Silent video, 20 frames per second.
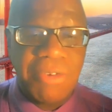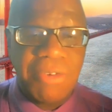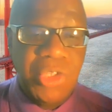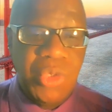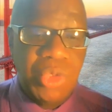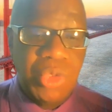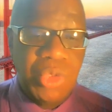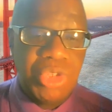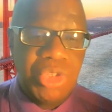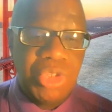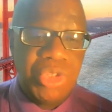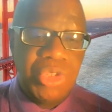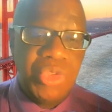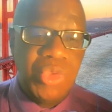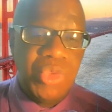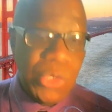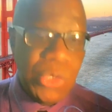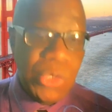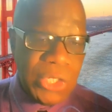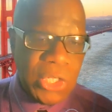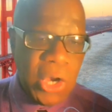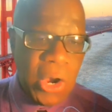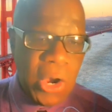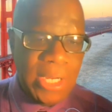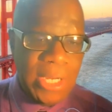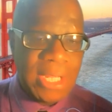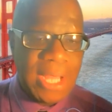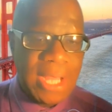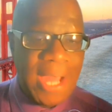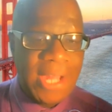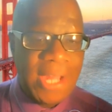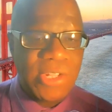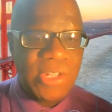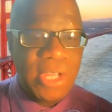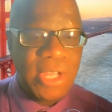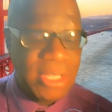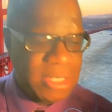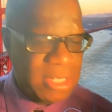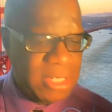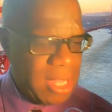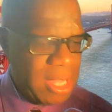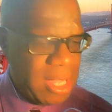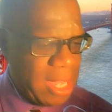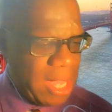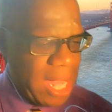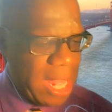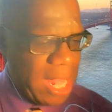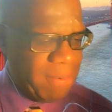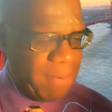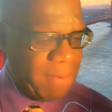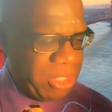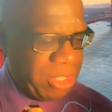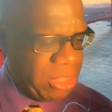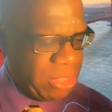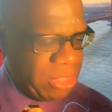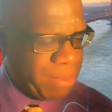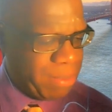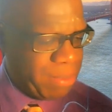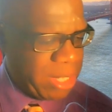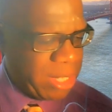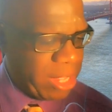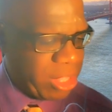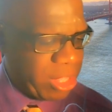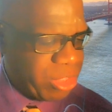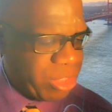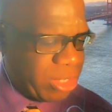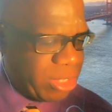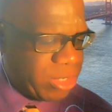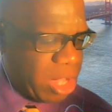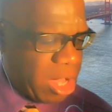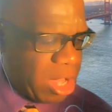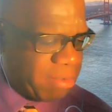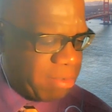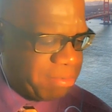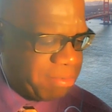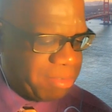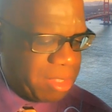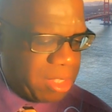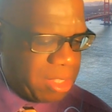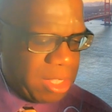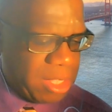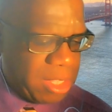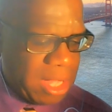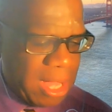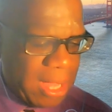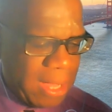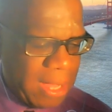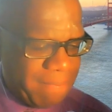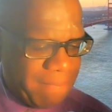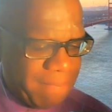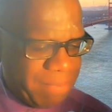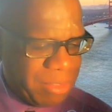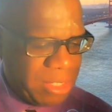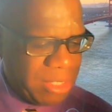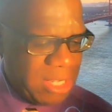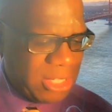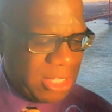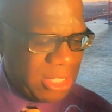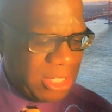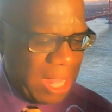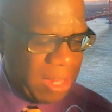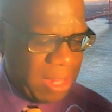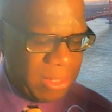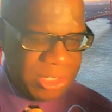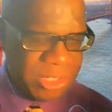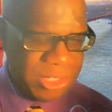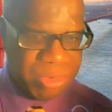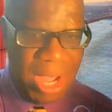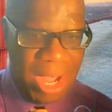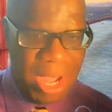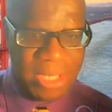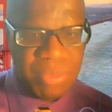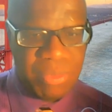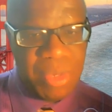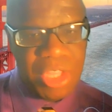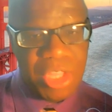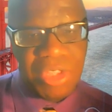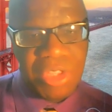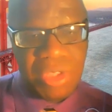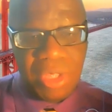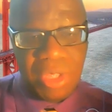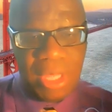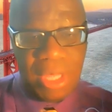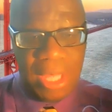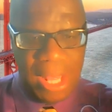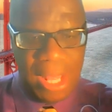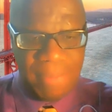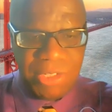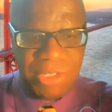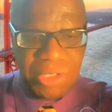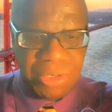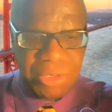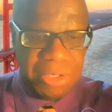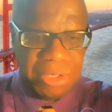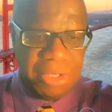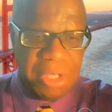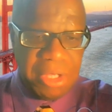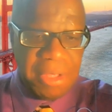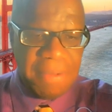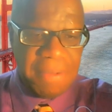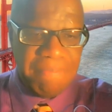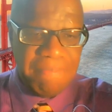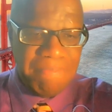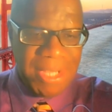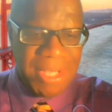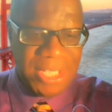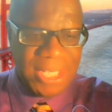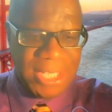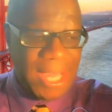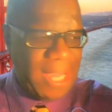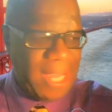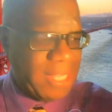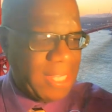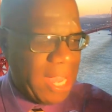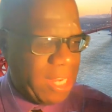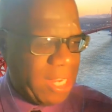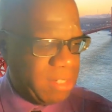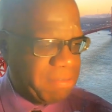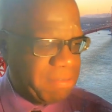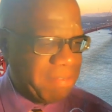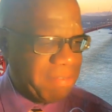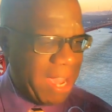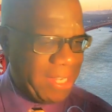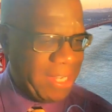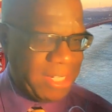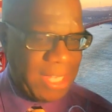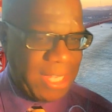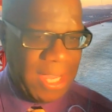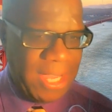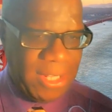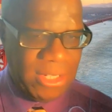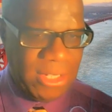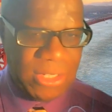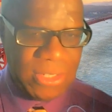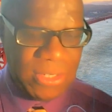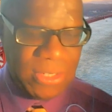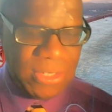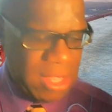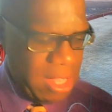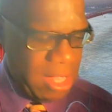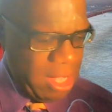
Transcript: for you to use the garlic as it helps in the protection of T cells, right? Which helps to mitigate and to fight against,